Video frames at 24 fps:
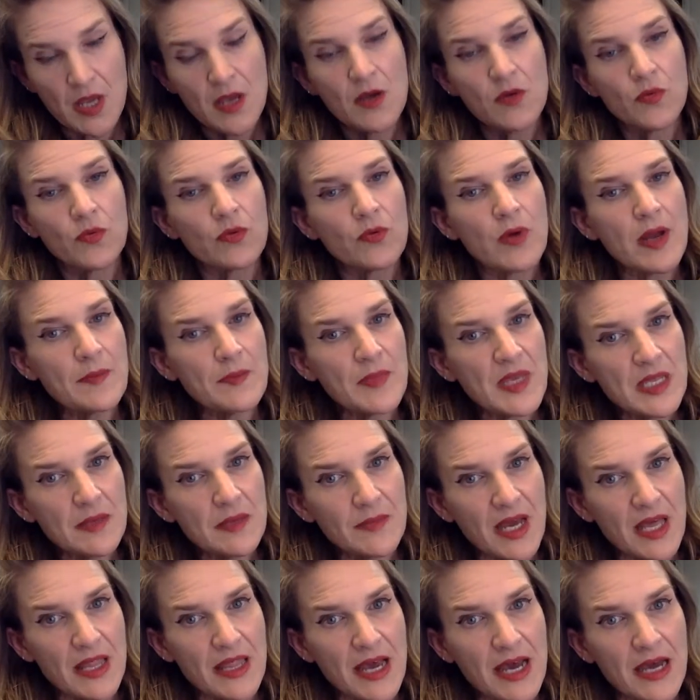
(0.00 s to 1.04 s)
What do I mean
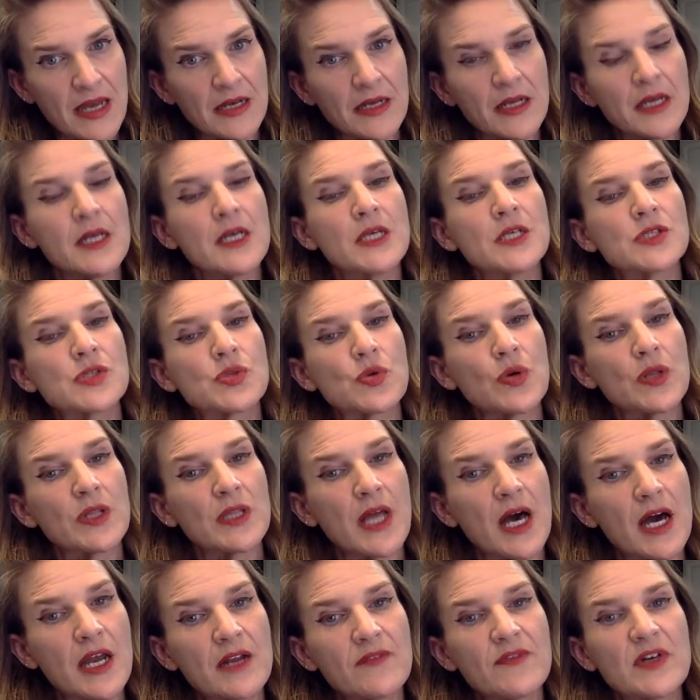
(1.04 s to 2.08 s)
by that? So a
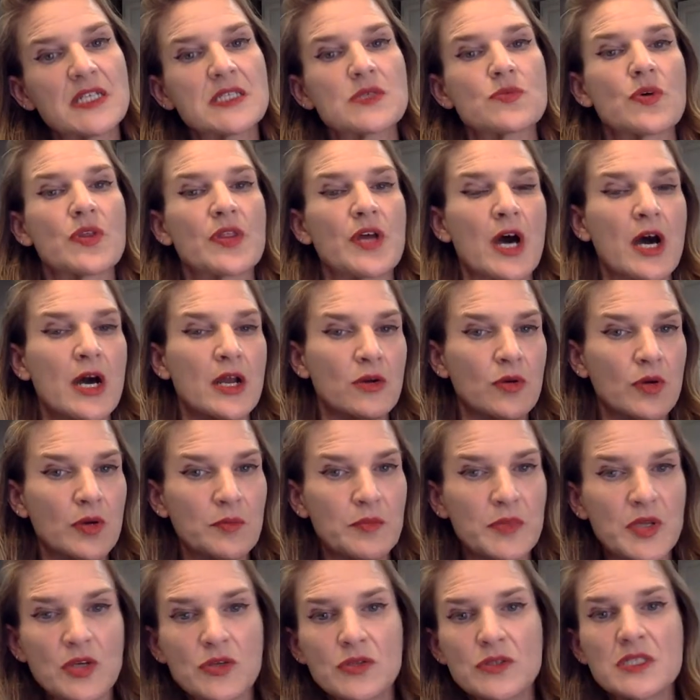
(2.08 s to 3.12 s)
lot of us with
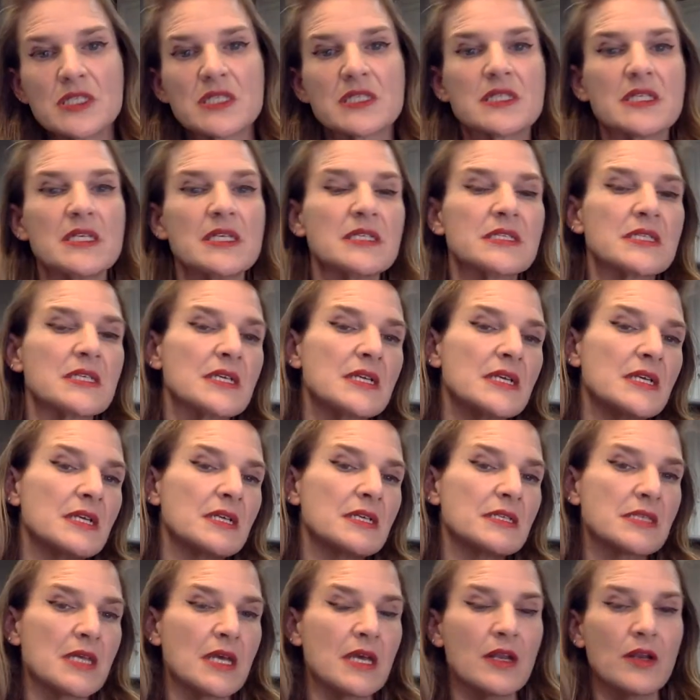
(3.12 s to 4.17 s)
autoimmune
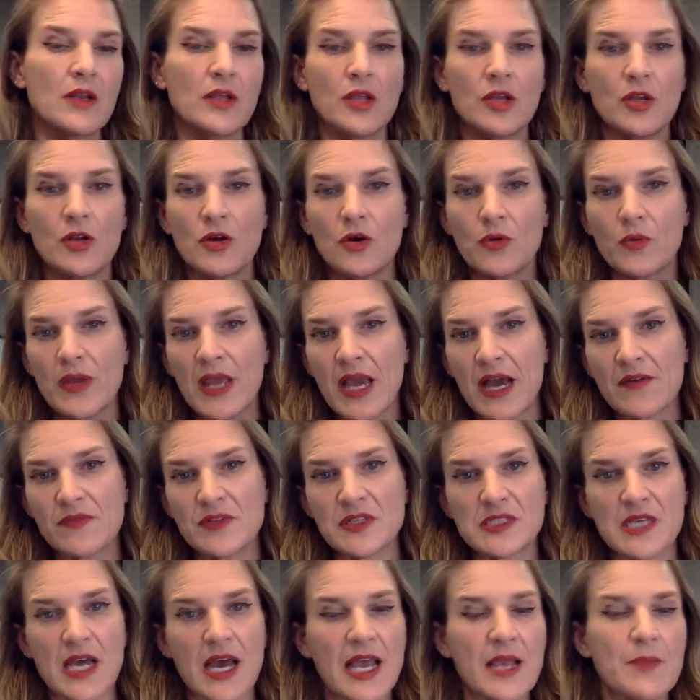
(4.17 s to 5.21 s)
diseases and, we have
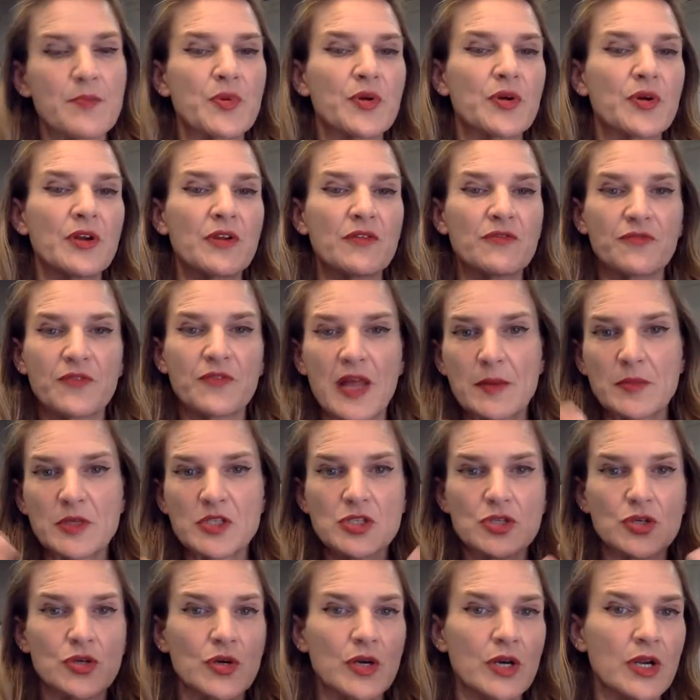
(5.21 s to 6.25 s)
these
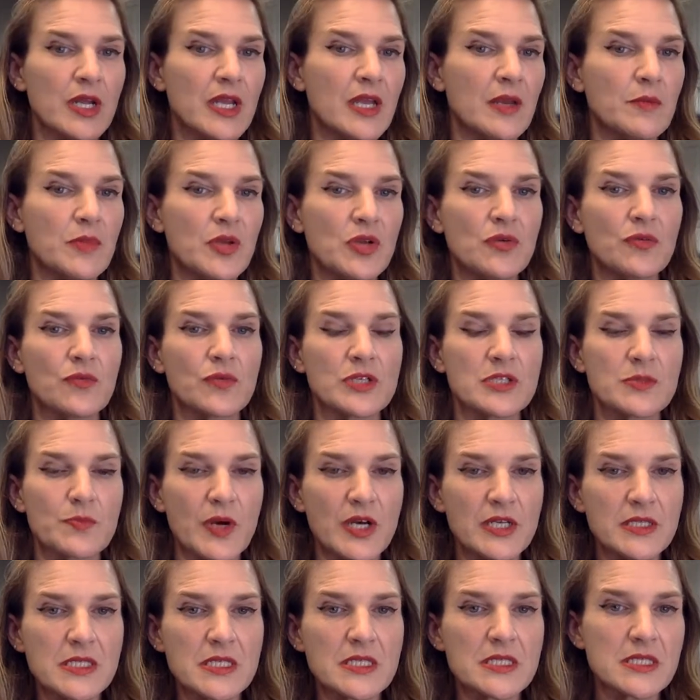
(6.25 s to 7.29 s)
hyper-inflammatory immune
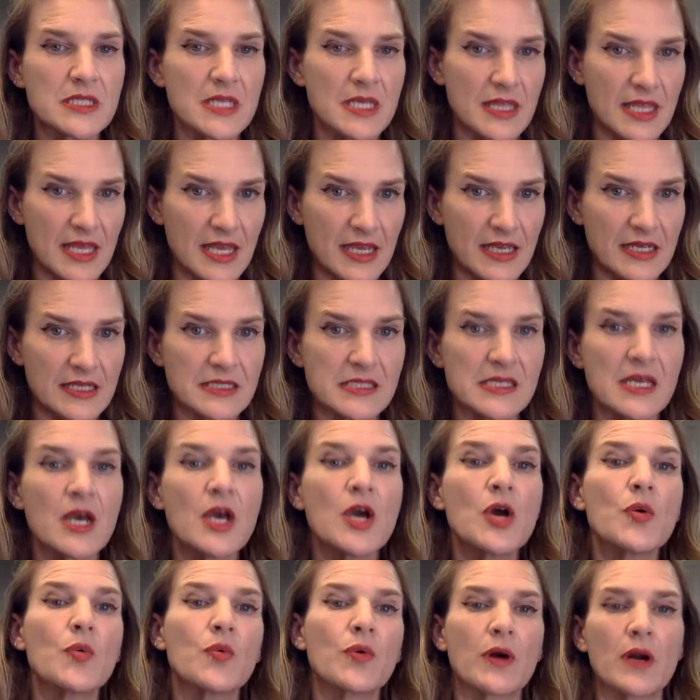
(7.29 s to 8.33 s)
responses to things,
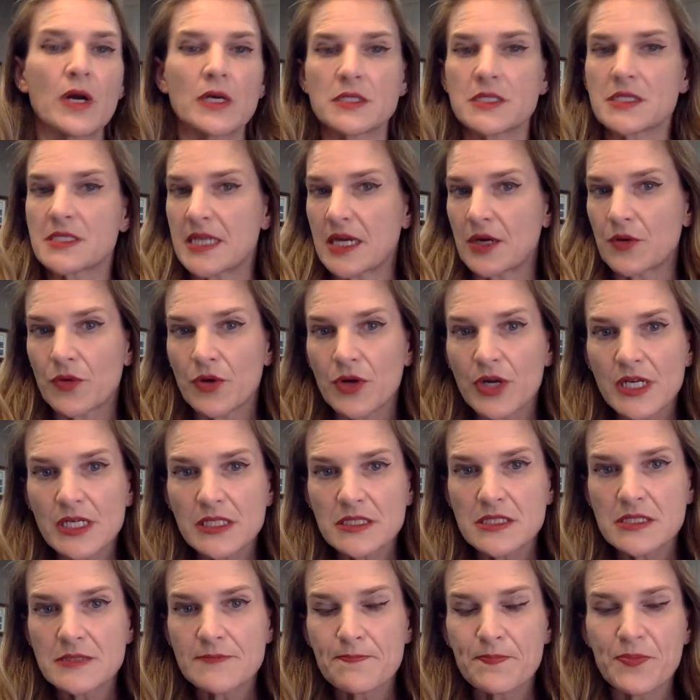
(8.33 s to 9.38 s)
we're on
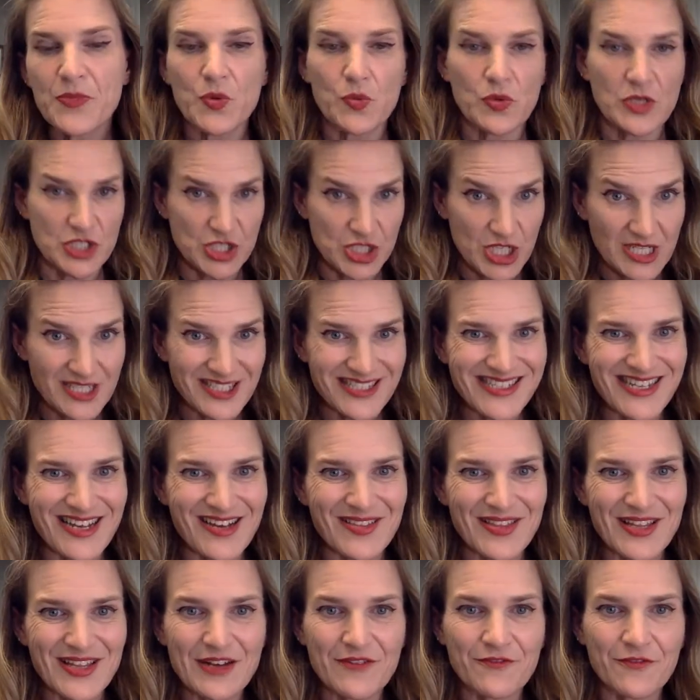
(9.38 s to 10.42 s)
steroids, which shuts
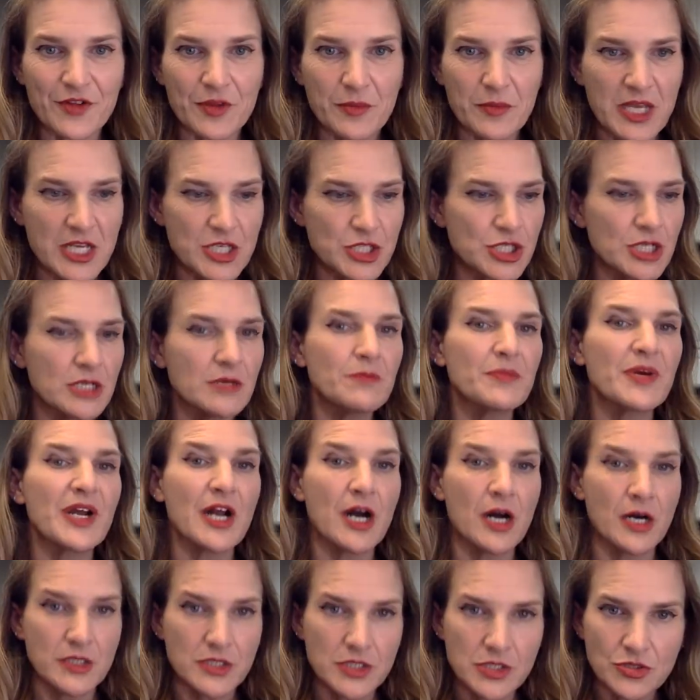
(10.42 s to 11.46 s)
down the inflammation, but
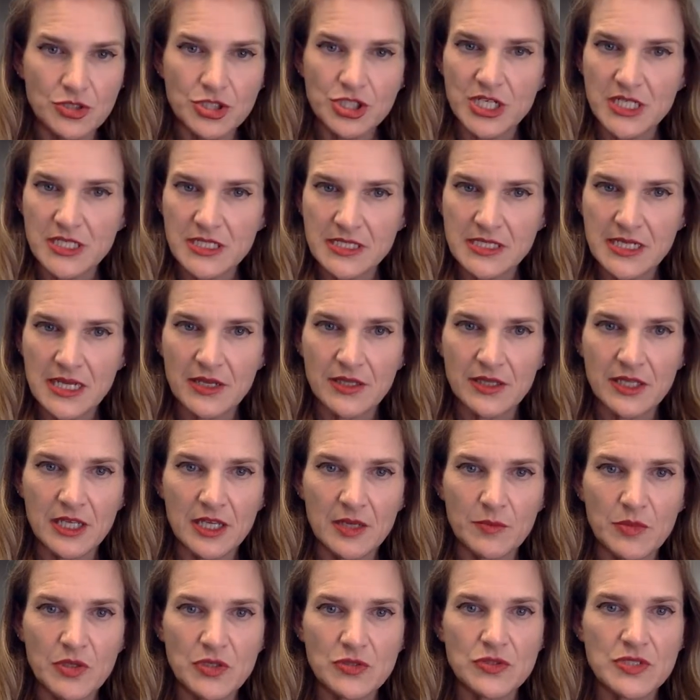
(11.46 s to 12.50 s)
also shuts down the
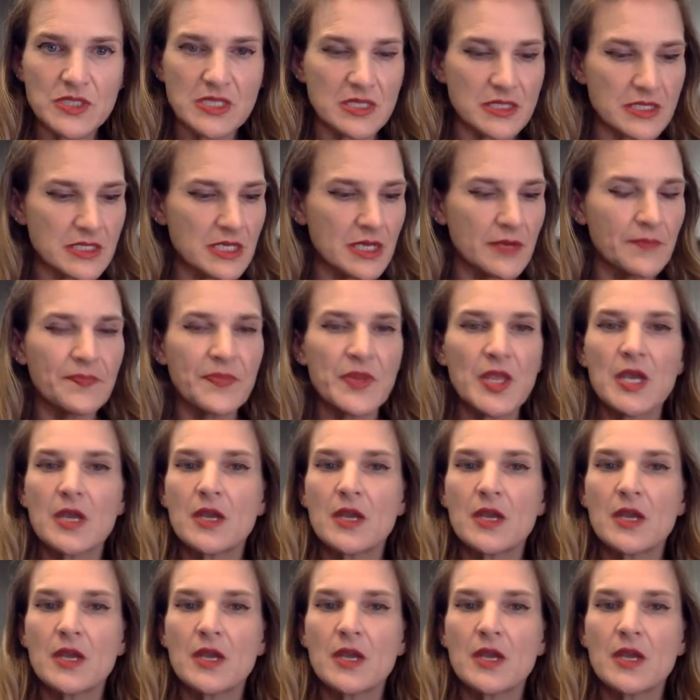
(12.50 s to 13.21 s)
immune system.